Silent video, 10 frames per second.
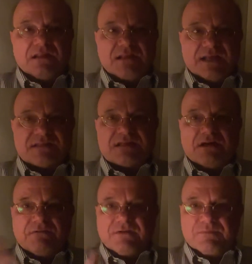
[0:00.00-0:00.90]
that's
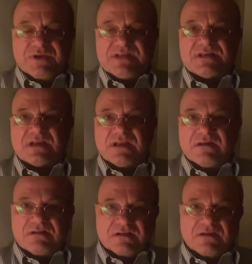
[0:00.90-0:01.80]
how you're basically
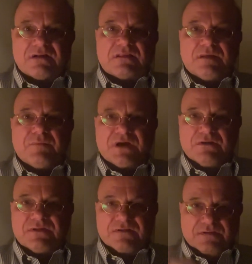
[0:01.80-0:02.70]
going to knock them
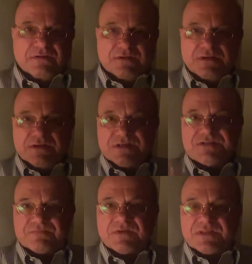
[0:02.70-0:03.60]
out,
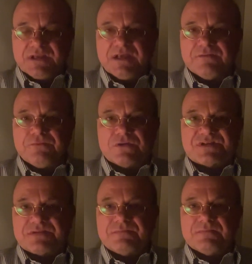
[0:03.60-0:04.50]
is with the air
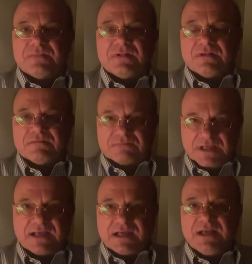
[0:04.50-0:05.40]
force.
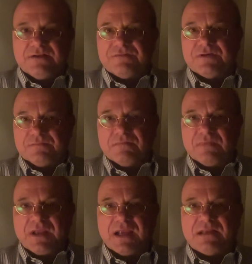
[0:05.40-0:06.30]
That kind of a
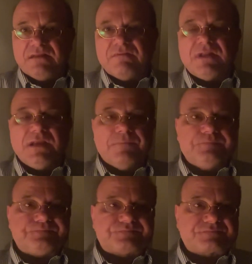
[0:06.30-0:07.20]
activity.
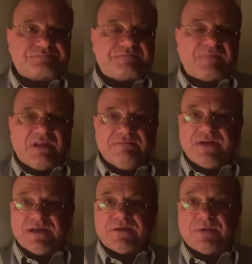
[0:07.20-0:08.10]

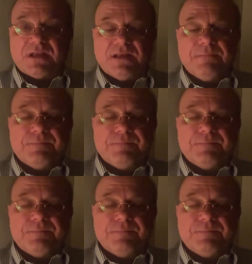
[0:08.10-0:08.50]
Very quickly.